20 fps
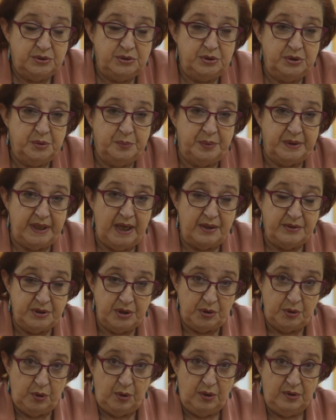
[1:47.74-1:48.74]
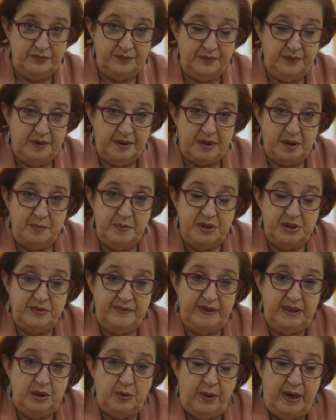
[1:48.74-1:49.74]
to put out a call for a
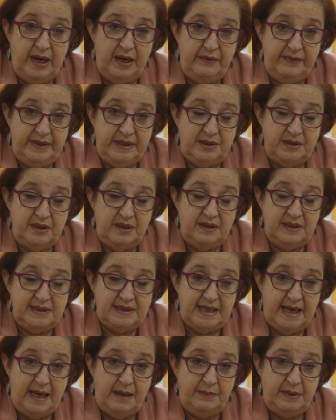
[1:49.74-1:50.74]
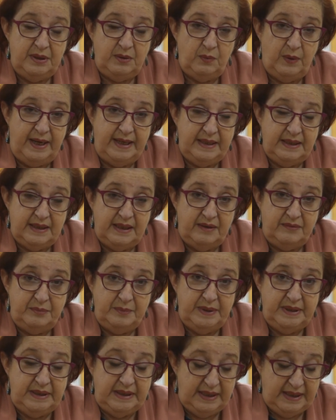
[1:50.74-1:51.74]
commission of inquiry to examine why the
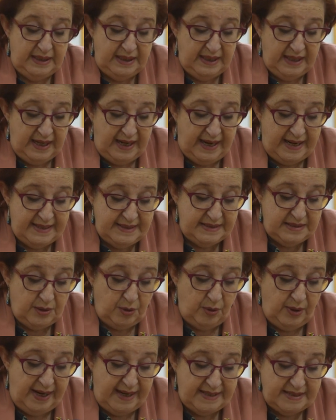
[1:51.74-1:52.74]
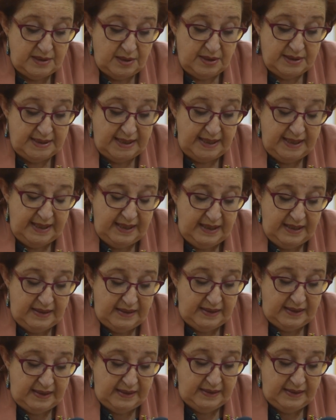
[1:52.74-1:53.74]
government has or has not done
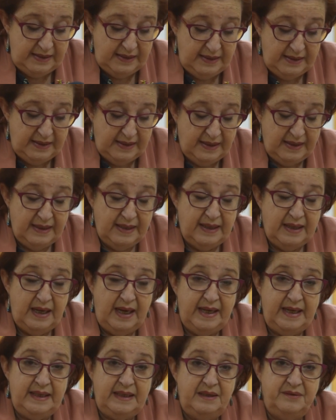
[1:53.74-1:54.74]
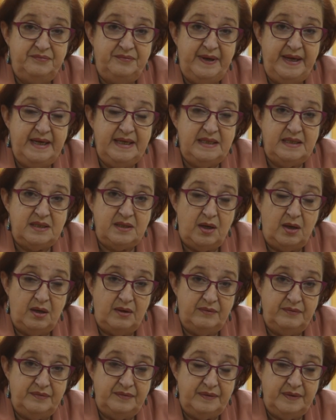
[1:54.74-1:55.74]
anything in the face
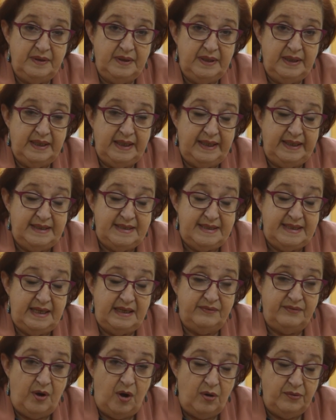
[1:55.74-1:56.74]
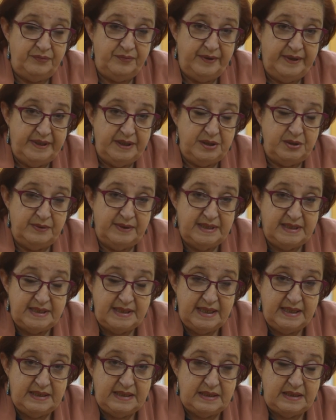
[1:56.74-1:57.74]
of, instead of offering to
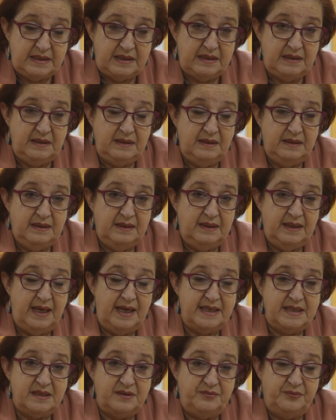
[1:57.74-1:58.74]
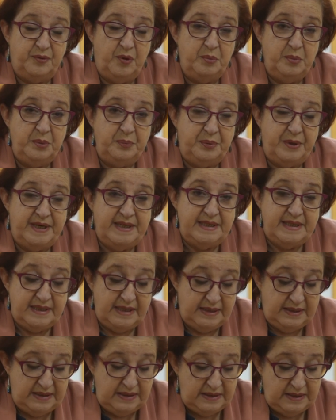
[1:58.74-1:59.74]
assist as a former
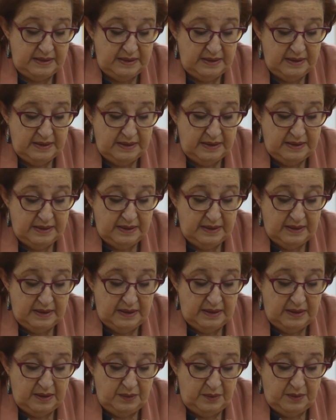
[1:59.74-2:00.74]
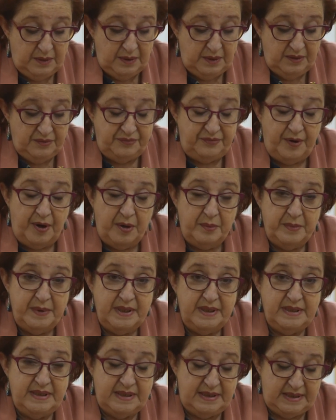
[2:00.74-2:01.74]
president,
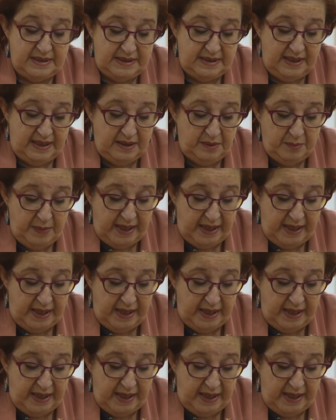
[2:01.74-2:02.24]
farmers and